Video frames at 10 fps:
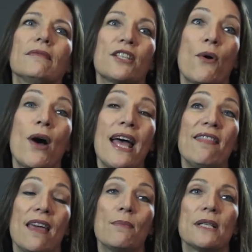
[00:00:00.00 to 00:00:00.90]
so I
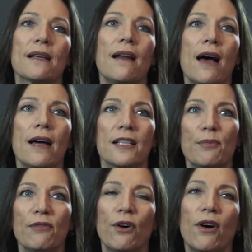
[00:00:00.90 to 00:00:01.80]
had them as clients
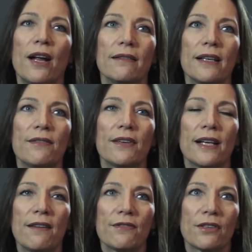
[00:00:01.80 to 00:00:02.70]
before I even
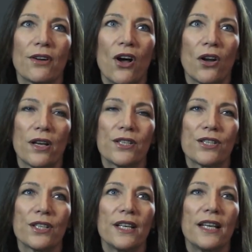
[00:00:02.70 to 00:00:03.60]
left
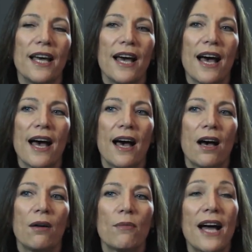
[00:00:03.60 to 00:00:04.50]
college.
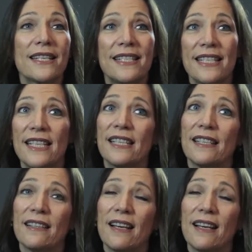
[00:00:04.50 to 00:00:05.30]
I did